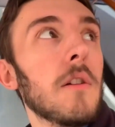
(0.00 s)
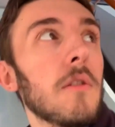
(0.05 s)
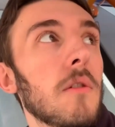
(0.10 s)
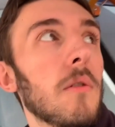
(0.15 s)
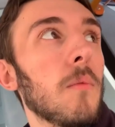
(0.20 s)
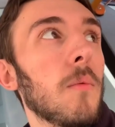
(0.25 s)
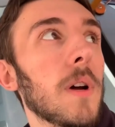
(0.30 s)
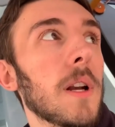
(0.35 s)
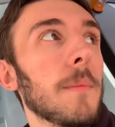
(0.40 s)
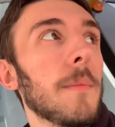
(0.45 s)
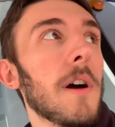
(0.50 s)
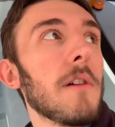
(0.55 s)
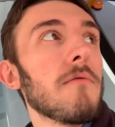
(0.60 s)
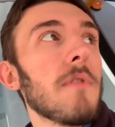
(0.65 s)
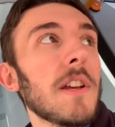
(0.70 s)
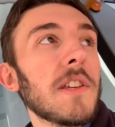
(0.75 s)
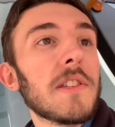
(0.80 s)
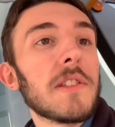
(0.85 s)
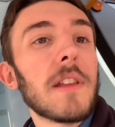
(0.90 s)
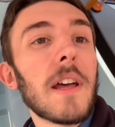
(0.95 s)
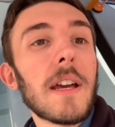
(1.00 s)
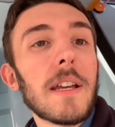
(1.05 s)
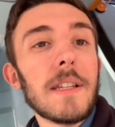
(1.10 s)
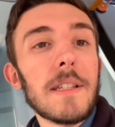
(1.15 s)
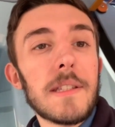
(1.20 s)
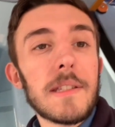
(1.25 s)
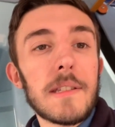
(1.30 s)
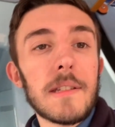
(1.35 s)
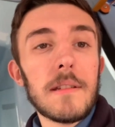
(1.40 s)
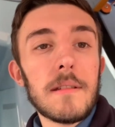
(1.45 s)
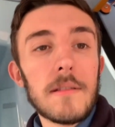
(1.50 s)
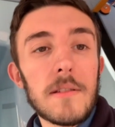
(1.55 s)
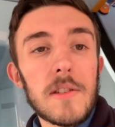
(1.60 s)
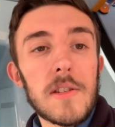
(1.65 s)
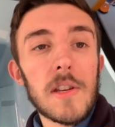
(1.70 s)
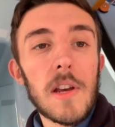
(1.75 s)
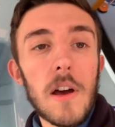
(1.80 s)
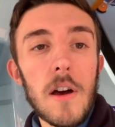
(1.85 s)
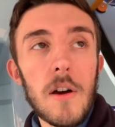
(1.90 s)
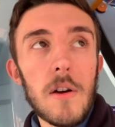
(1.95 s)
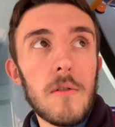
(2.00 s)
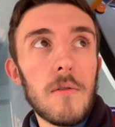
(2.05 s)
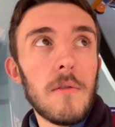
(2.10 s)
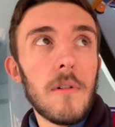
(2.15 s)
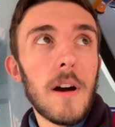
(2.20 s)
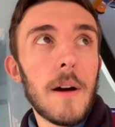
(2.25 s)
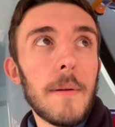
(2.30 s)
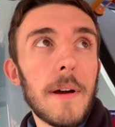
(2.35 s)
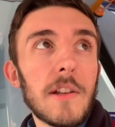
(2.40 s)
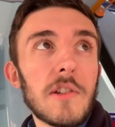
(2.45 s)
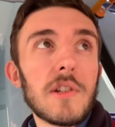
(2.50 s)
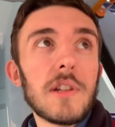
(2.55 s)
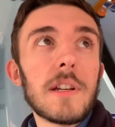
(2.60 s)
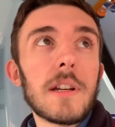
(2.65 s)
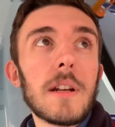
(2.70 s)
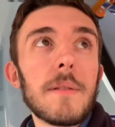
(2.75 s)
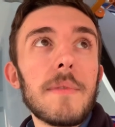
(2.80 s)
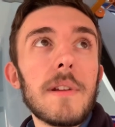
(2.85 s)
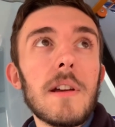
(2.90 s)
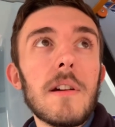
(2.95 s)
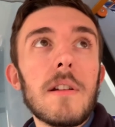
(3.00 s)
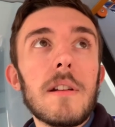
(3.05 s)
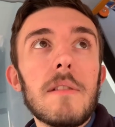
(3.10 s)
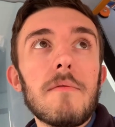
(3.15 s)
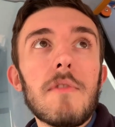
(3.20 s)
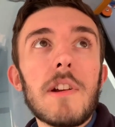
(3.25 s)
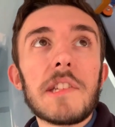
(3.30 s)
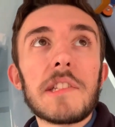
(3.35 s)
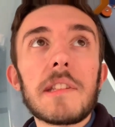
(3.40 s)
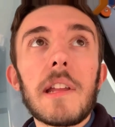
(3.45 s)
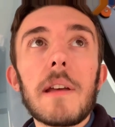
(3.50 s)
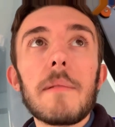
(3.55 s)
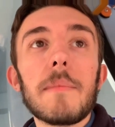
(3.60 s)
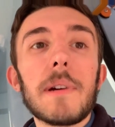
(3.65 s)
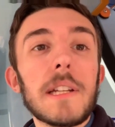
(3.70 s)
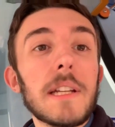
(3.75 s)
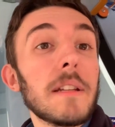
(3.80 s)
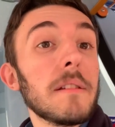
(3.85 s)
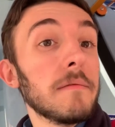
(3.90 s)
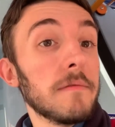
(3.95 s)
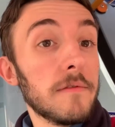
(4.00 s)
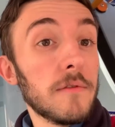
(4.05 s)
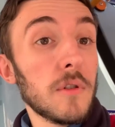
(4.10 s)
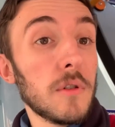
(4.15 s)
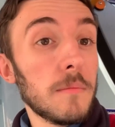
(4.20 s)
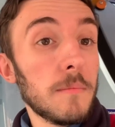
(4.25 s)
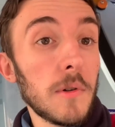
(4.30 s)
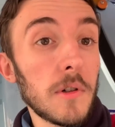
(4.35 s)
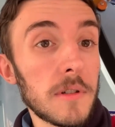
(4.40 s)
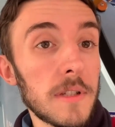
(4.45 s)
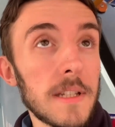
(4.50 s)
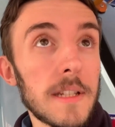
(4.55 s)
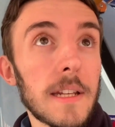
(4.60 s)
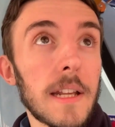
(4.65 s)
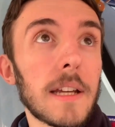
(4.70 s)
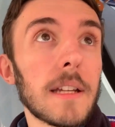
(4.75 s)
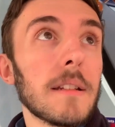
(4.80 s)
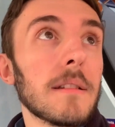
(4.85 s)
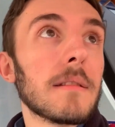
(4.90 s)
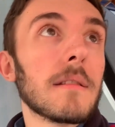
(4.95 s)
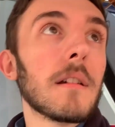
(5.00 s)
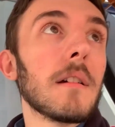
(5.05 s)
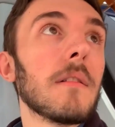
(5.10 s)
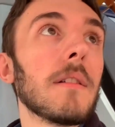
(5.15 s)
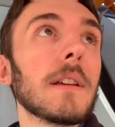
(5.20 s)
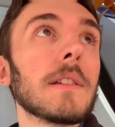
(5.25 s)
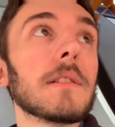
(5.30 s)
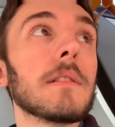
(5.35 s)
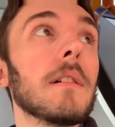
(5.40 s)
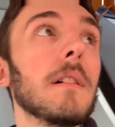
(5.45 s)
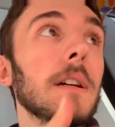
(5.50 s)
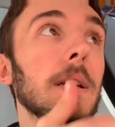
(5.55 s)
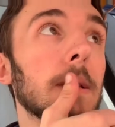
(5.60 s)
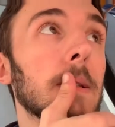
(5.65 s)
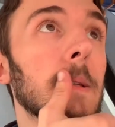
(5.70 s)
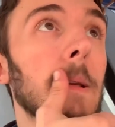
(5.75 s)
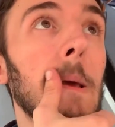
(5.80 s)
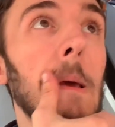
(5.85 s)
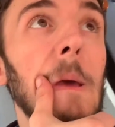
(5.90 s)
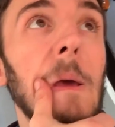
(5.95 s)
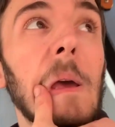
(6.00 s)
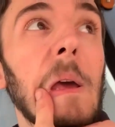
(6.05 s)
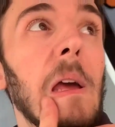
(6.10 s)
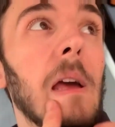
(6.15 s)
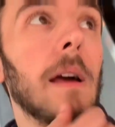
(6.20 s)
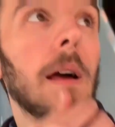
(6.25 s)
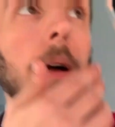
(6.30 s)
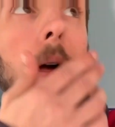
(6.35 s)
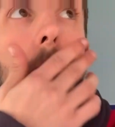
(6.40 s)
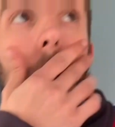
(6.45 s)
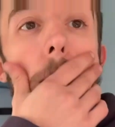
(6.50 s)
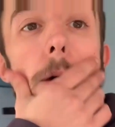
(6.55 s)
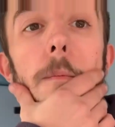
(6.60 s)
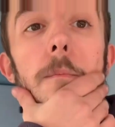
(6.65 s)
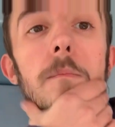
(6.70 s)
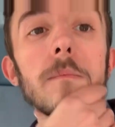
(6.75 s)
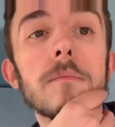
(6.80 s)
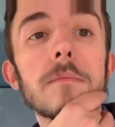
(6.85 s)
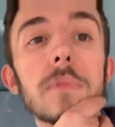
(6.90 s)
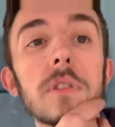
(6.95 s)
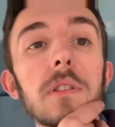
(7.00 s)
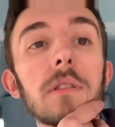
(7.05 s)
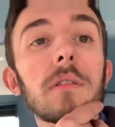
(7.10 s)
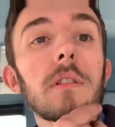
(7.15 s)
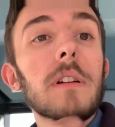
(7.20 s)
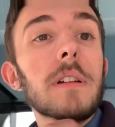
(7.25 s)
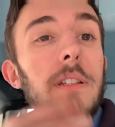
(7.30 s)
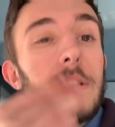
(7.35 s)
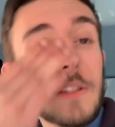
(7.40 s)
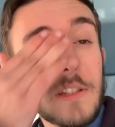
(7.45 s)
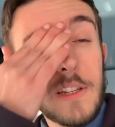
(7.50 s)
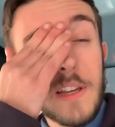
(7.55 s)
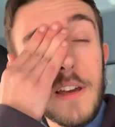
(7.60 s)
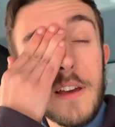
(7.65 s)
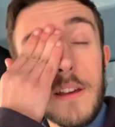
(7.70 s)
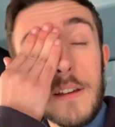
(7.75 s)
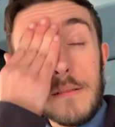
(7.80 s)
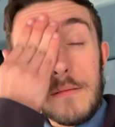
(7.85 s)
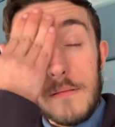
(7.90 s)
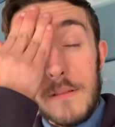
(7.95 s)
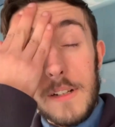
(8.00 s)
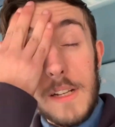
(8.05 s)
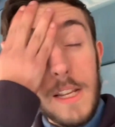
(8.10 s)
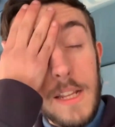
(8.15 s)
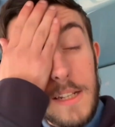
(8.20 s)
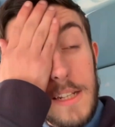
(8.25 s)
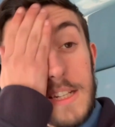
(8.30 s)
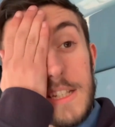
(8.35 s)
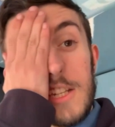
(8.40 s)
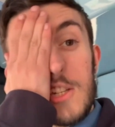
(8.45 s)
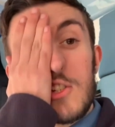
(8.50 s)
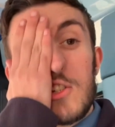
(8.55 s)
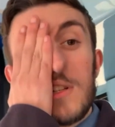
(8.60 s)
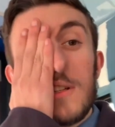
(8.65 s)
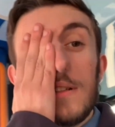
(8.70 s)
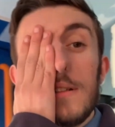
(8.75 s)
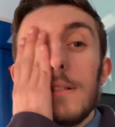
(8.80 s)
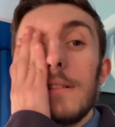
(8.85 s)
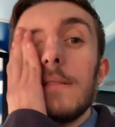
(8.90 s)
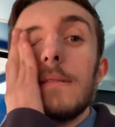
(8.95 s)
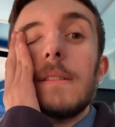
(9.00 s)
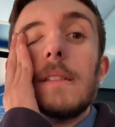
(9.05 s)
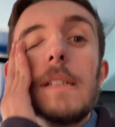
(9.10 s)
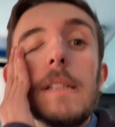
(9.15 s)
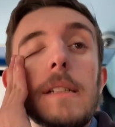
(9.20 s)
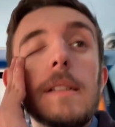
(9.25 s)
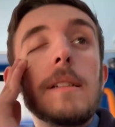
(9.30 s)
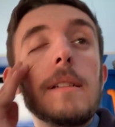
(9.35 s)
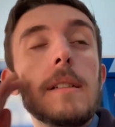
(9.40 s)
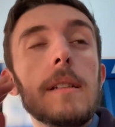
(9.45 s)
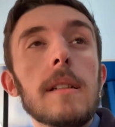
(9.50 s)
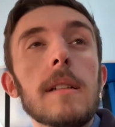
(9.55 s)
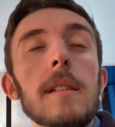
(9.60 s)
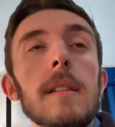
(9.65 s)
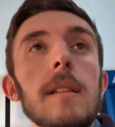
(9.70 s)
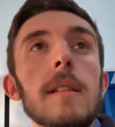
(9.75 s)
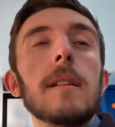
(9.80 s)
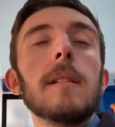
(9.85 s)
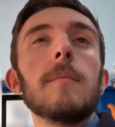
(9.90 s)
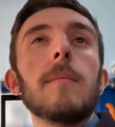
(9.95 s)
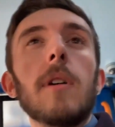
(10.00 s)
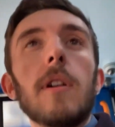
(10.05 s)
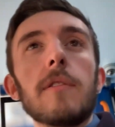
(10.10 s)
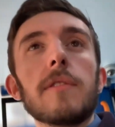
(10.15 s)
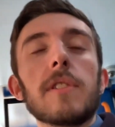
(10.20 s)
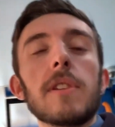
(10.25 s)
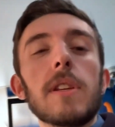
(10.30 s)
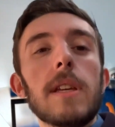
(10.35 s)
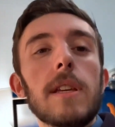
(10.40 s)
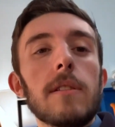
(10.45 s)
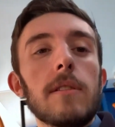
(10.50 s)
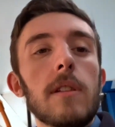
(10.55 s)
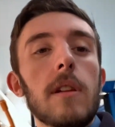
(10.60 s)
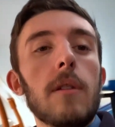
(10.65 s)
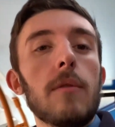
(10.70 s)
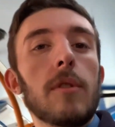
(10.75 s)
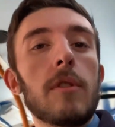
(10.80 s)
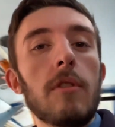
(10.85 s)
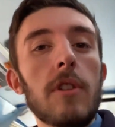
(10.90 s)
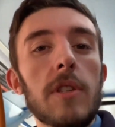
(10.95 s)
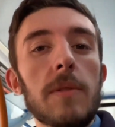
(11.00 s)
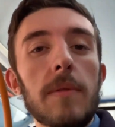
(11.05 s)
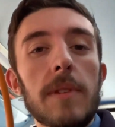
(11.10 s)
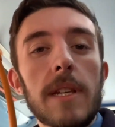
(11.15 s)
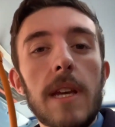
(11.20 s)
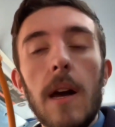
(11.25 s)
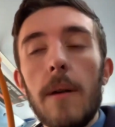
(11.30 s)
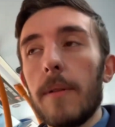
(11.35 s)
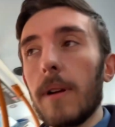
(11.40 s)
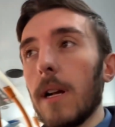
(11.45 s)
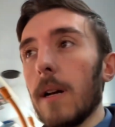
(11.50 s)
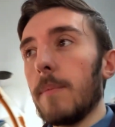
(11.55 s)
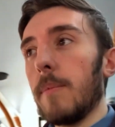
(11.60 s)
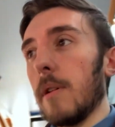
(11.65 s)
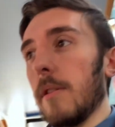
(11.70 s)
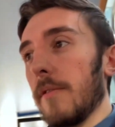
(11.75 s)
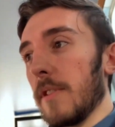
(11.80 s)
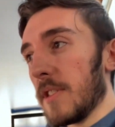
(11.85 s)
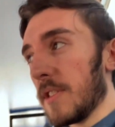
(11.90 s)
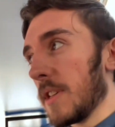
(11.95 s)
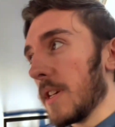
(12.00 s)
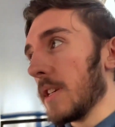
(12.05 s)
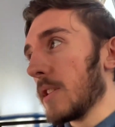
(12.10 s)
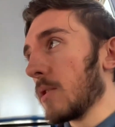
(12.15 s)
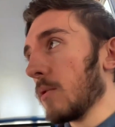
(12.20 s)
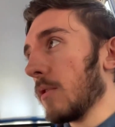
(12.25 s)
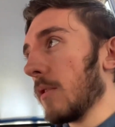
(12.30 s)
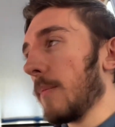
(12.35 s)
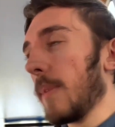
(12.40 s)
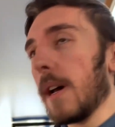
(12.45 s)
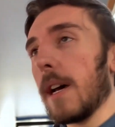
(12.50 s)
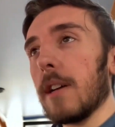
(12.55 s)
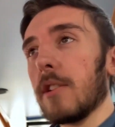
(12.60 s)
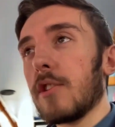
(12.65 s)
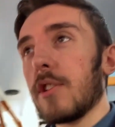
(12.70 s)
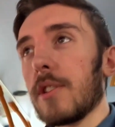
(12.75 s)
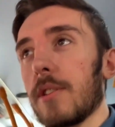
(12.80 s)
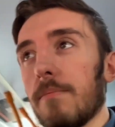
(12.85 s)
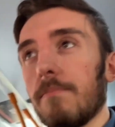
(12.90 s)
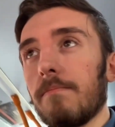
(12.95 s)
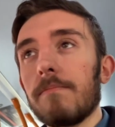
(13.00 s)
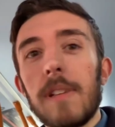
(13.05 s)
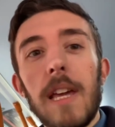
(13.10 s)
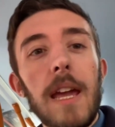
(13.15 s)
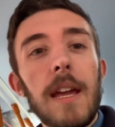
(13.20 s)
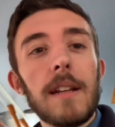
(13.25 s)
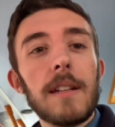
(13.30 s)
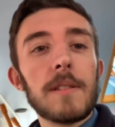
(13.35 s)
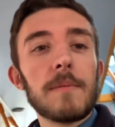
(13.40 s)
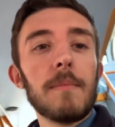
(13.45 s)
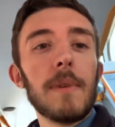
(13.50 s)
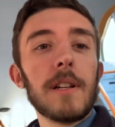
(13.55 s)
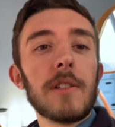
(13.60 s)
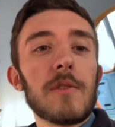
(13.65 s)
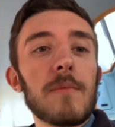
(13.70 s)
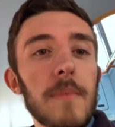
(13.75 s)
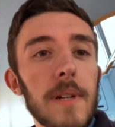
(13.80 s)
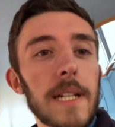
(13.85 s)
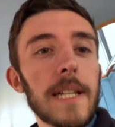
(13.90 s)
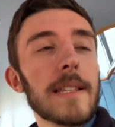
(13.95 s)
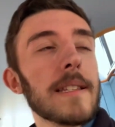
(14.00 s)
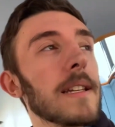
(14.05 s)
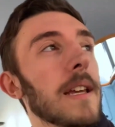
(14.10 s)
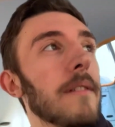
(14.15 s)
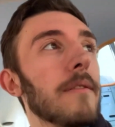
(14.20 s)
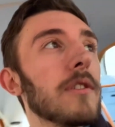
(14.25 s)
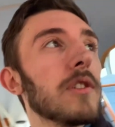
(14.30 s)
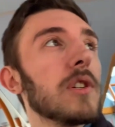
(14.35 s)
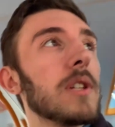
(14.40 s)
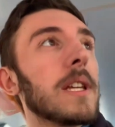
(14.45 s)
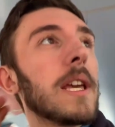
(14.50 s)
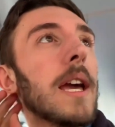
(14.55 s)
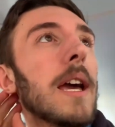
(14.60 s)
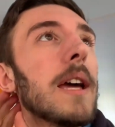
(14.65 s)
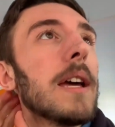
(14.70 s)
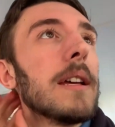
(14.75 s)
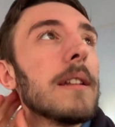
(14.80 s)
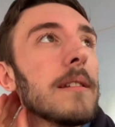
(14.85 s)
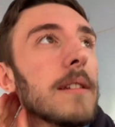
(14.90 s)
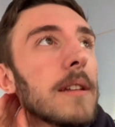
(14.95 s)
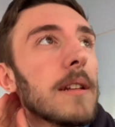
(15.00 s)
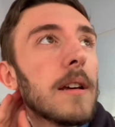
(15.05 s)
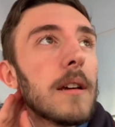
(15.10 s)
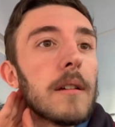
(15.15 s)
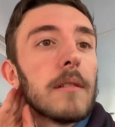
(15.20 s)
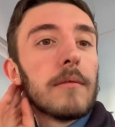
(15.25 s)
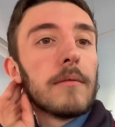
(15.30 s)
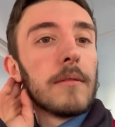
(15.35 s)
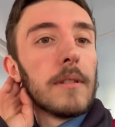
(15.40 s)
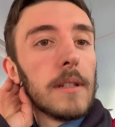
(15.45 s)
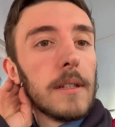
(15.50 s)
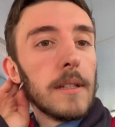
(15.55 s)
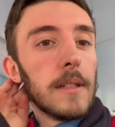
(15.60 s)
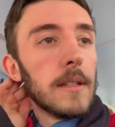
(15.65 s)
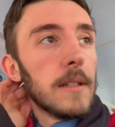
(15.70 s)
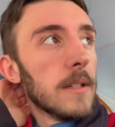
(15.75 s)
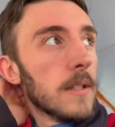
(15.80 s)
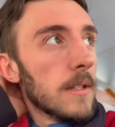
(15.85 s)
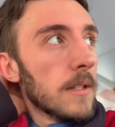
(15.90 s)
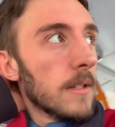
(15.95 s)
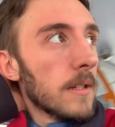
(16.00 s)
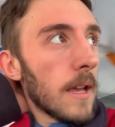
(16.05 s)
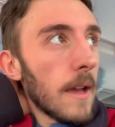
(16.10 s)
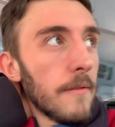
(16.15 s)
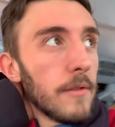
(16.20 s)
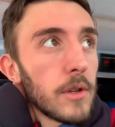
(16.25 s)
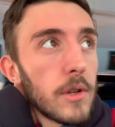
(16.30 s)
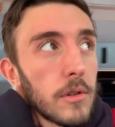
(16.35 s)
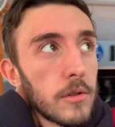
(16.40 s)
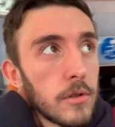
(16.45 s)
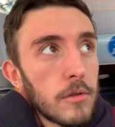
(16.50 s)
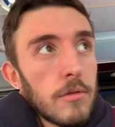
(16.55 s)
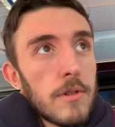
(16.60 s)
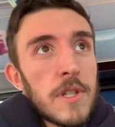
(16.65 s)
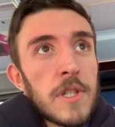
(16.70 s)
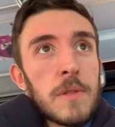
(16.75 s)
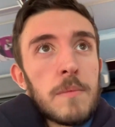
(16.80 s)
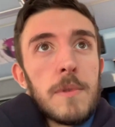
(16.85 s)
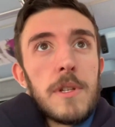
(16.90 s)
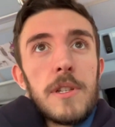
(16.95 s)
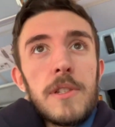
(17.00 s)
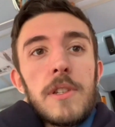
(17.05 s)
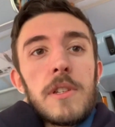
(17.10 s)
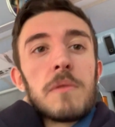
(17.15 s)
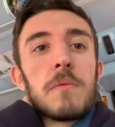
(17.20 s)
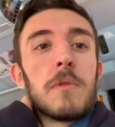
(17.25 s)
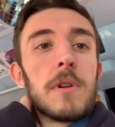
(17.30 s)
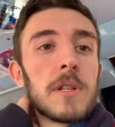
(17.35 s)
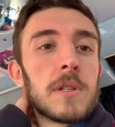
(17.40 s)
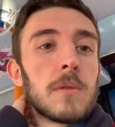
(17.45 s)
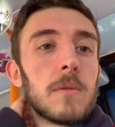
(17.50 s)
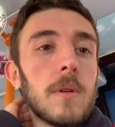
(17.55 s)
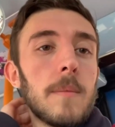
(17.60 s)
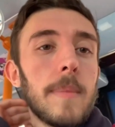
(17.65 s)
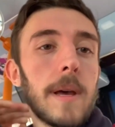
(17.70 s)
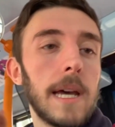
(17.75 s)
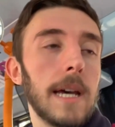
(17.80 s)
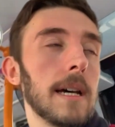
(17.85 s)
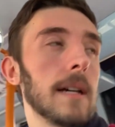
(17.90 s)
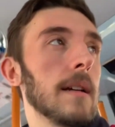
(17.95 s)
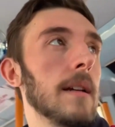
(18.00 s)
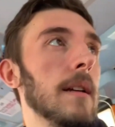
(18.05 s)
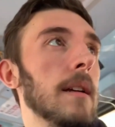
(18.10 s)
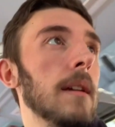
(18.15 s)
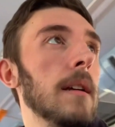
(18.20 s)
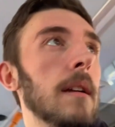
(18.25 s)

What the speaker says: one of my rest days, so I'm actually going to be earning rest day money for Boxing Day, so that's nice. It's a nice little addition. But obviously, you know, Christmas coming up, obviously it's all about just getting as much money together as you can, you know, have a good Christmas, that's what it's all about.